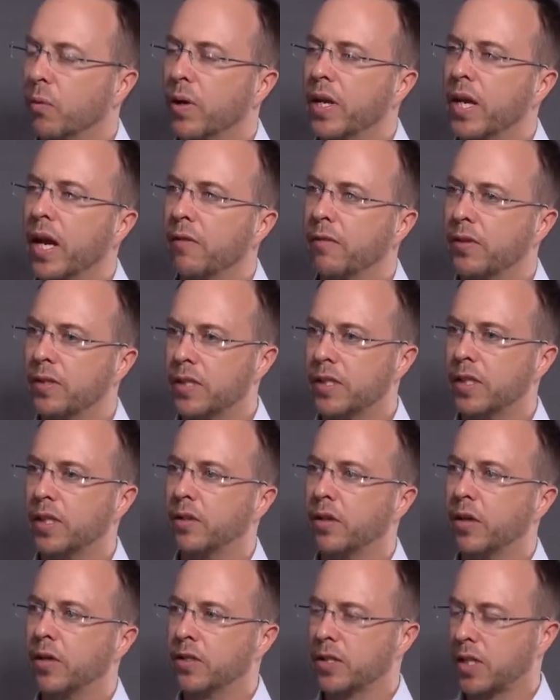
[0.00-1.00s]
We haven't seen
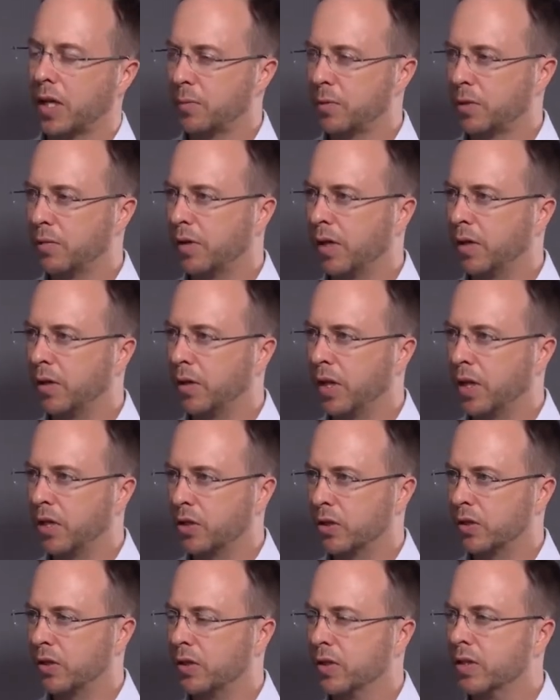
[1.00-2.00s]
those types of
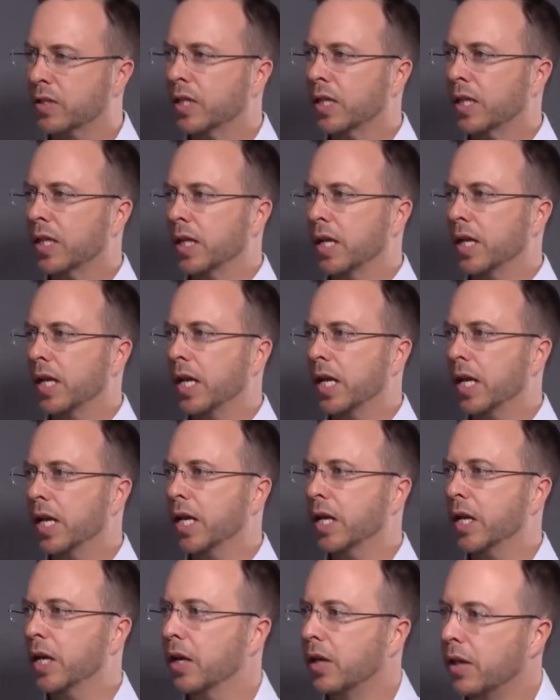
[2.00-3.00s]
valuations
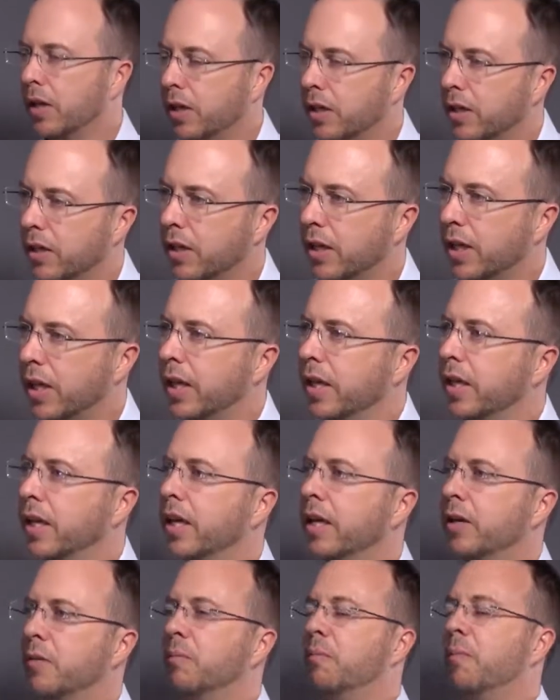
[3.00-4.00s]
in
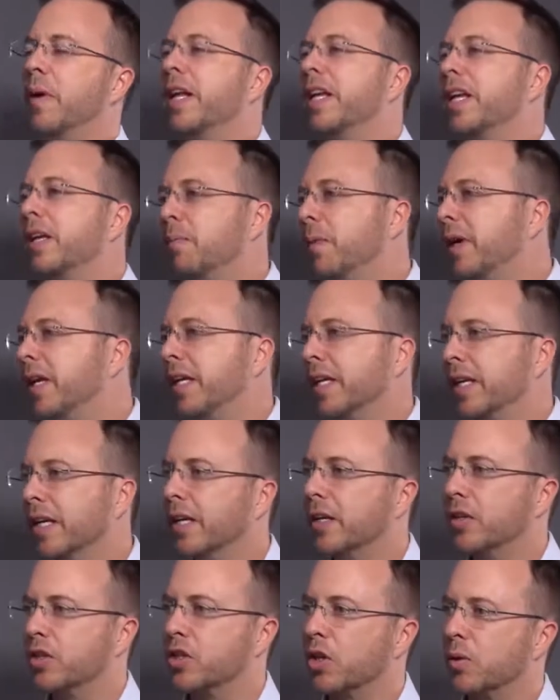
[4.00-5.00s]
many, many
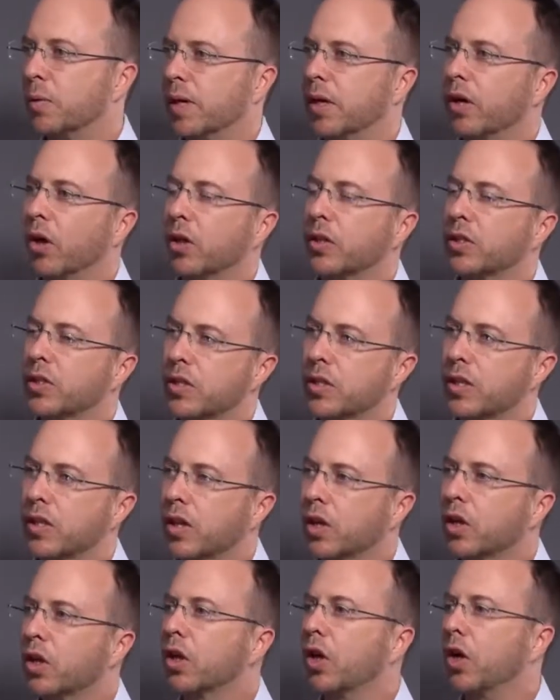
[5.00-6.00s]
years. So we got
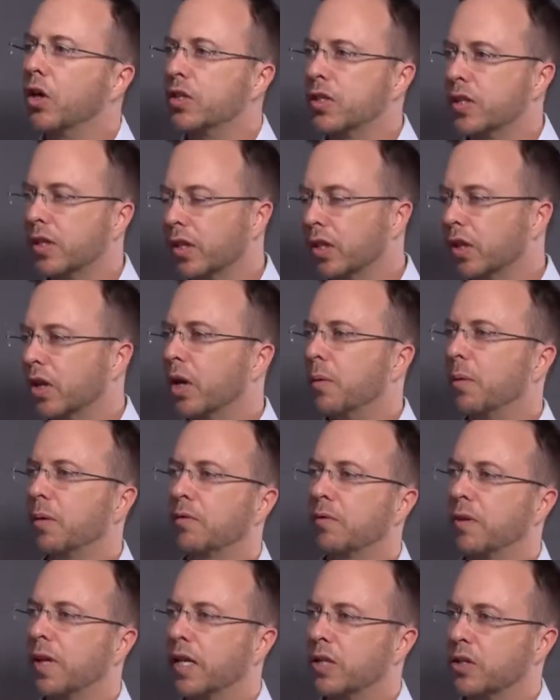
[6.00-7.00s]
close in the global
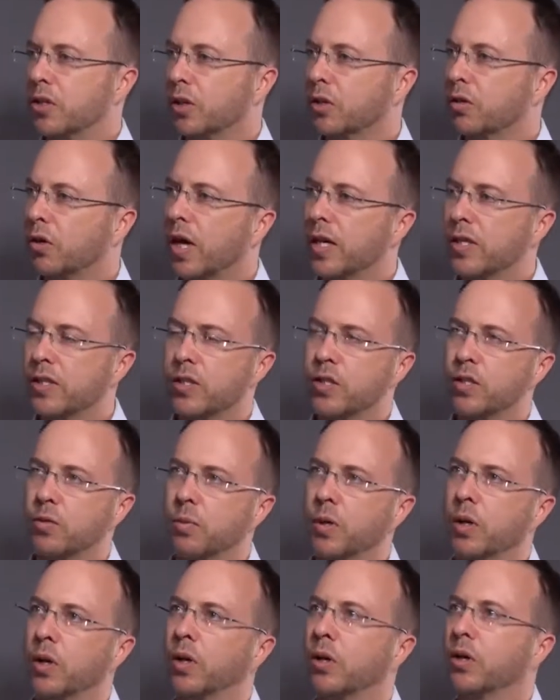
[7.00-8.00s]
financial crisis.
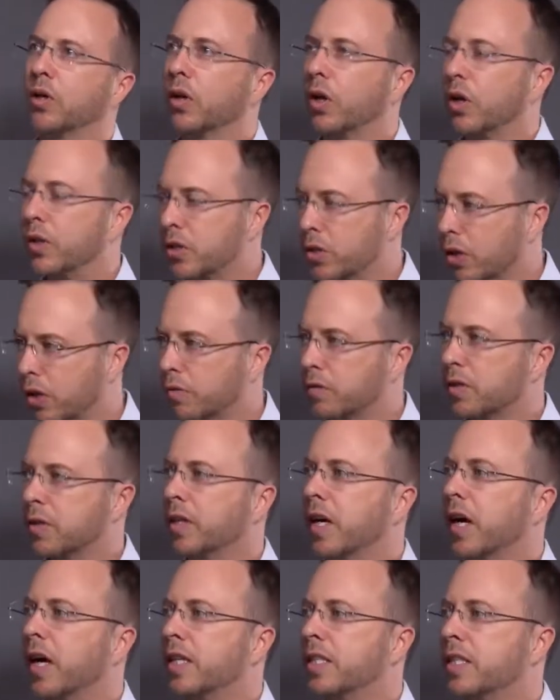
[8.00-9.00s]
We got close after
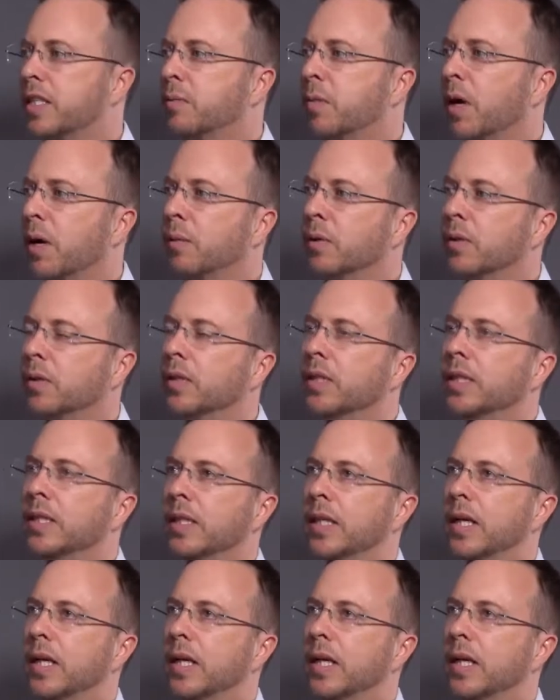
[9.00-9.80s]
the IT bubble.